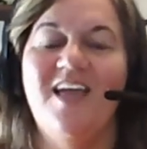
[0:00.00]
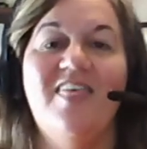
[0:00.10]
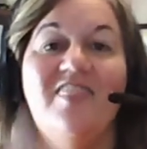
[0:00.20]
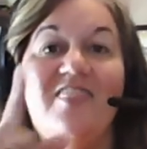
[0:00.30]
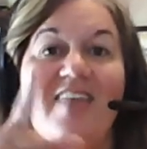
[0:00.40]

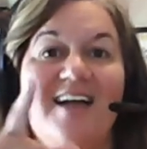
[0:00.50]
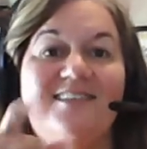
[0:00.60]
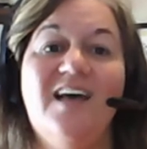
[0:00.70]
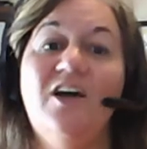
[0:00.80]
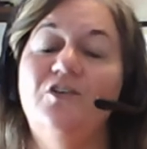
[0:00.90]

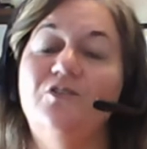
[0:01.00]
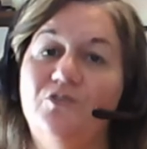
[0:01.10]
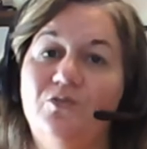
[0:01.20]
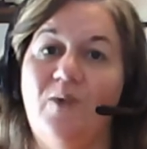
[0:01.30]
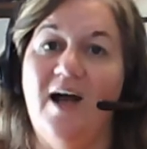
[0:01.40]
That's how you'll
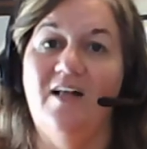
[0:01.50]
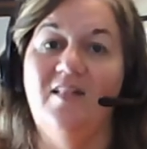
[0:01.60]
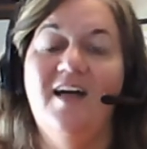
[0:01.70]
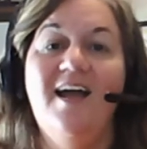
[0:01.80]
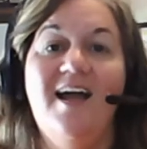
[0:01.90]
do
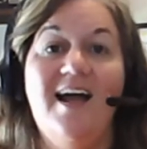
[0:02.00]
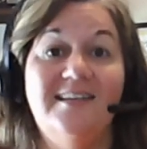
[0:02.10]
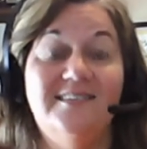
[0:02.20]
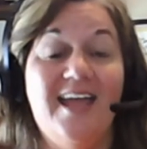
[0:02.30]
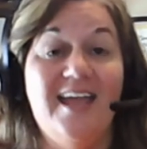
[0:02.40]
well
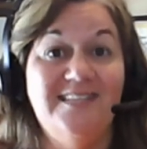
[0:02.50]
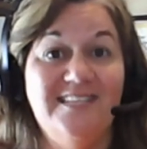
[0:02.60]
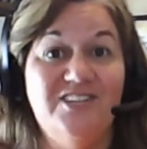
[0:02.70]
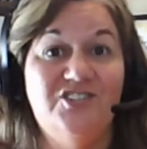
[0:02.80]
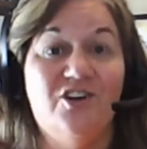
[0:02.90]
as a
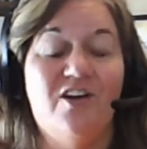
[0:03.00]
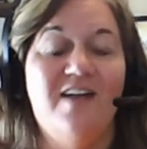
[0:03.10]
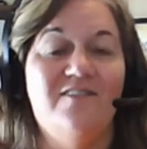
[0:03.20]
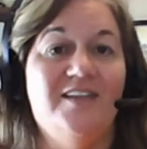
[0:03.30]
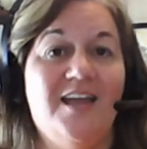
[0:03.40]
teacher
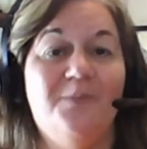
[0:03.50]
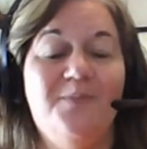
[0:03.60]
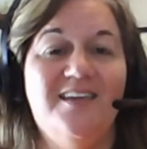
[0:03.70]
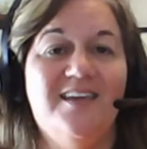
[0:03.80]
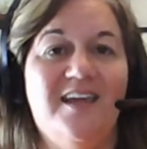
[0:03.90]
at
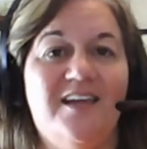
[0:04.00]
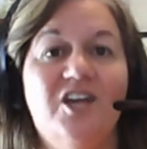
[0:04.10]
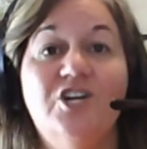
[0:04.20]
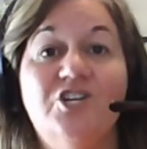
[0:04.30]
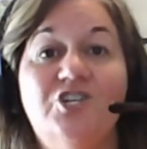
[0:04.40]
VIPKID,
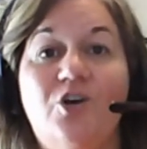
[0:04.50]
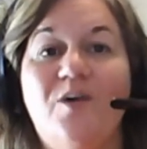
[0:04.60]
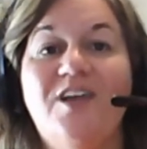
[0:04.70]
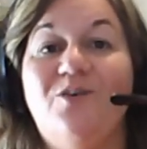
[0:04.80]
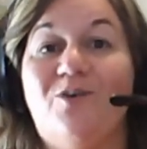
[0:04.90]

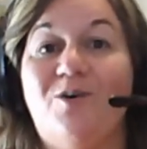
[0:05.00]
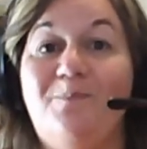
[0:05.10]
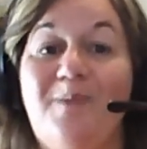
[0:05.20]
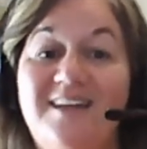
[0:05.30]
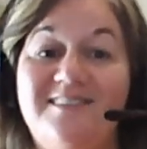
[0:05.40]
showing your
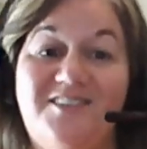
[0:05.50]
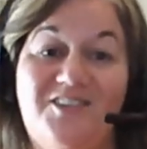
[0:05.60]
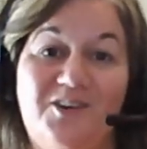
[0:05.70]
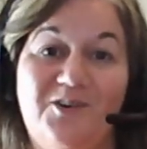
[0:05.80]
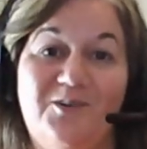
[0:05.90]
best
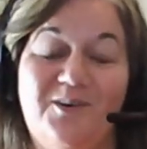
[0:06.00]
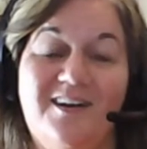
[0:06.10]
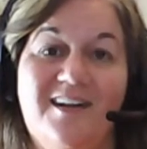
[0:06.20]
you,